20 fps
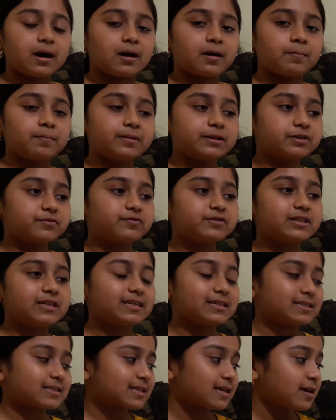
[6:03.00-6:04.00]
a bit of
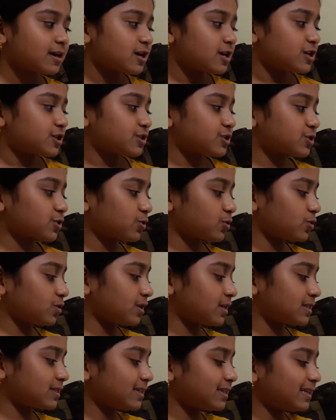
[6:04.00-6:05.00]
days. So
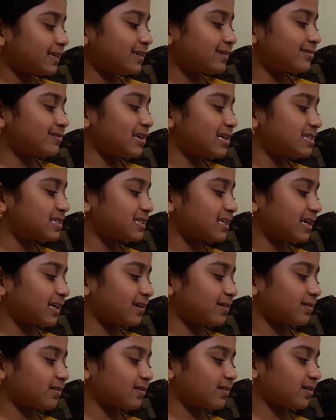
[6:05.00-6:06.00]
isn't it interesting?
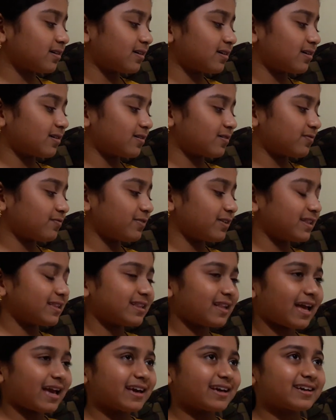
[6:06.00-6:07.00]

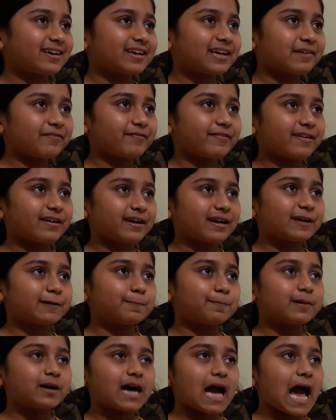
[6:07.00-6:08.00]
Feel like if we
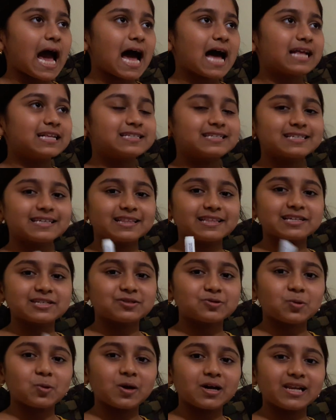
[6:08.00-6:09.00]
keep our hands in the
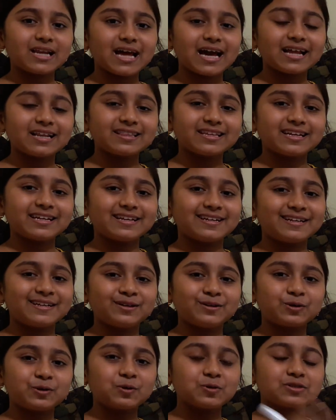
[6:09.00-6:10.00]
soil and then
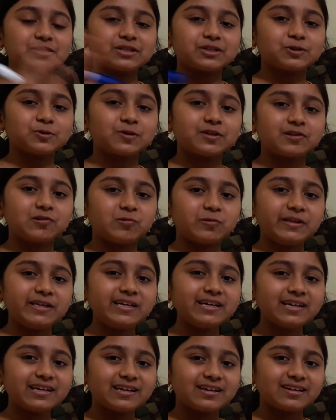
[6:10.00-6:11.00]
it grows into a
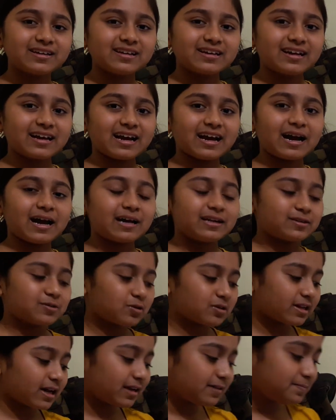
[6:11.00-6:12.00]
tree and
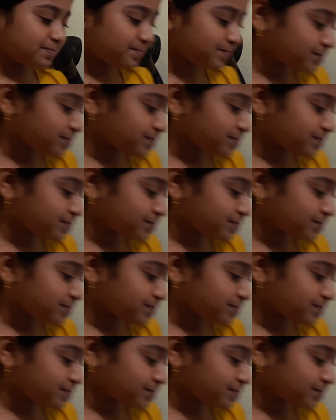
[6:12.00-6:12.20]
all that.